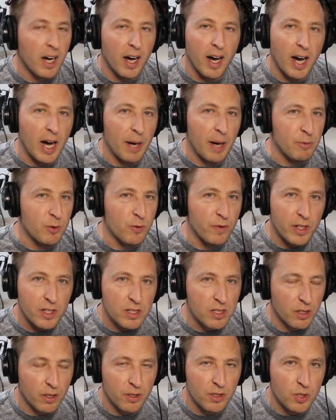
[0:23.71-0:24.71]
um, you've
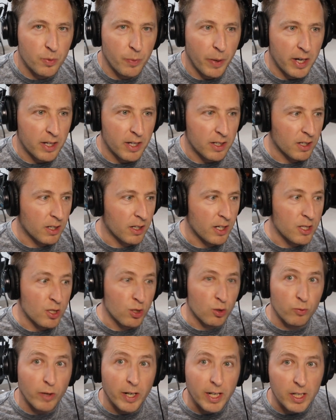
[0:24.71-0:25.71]
installed Spyder, and
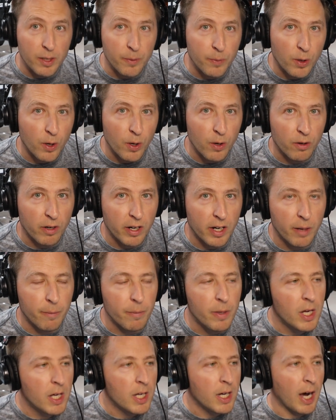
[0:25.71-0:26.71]
you're ready to
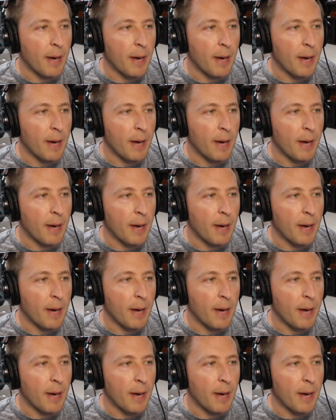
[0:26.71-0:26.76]
program,